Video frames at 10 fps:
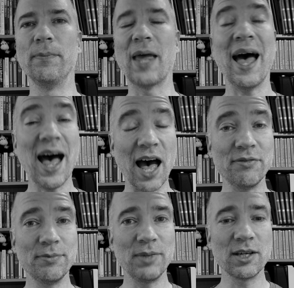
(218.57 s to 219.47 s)

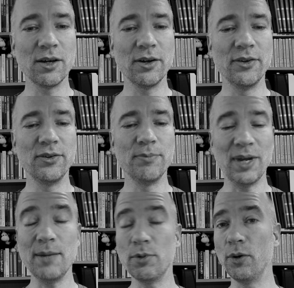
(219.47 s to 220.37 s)
have, because
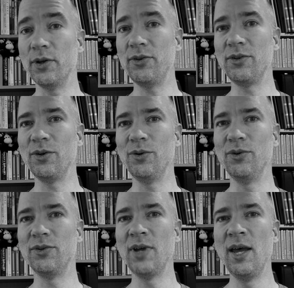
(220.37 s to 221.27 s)
many poets
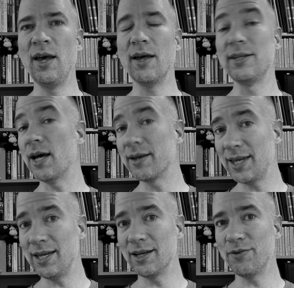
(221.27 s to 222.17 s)
use the
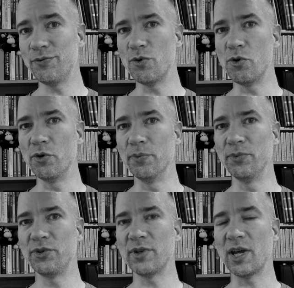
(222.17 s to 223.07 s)
archaic
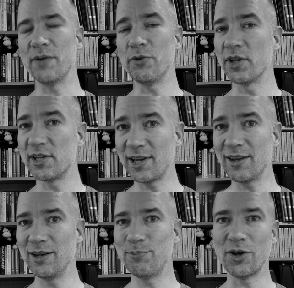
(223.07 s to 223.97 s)
forms for the
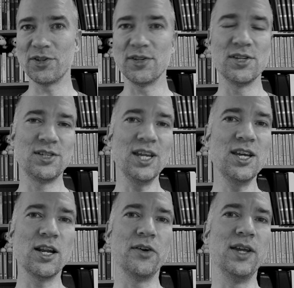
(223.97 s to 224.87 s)
second person
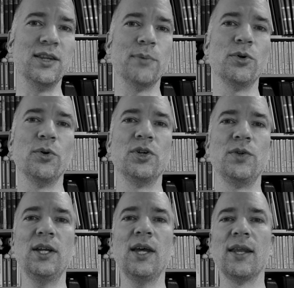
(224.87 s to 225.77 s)
singular in their
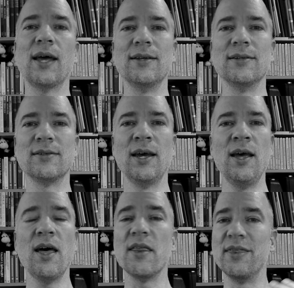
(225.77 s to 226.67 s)
poetry, that is,
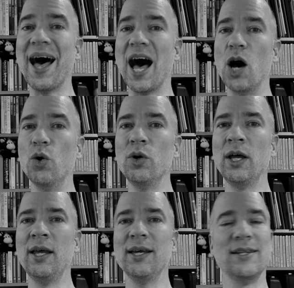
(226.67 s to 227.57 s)
thou
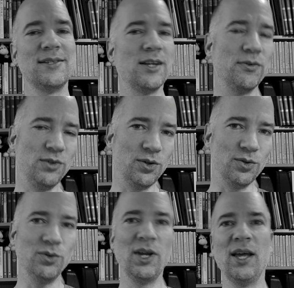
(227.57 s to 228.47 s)
instead of
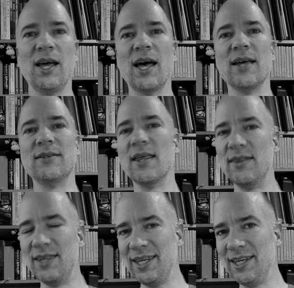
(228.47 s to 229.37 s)
you, and
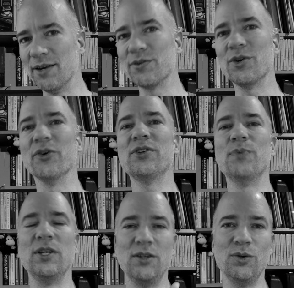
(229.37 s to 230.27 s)
thee, of course,
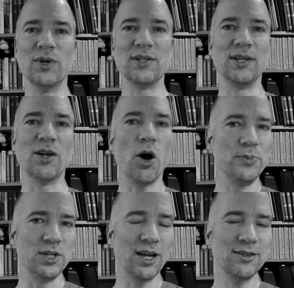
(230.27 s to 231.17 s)
when you is an
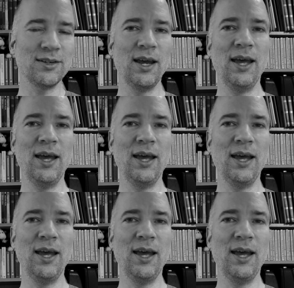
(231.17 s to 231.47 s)
object.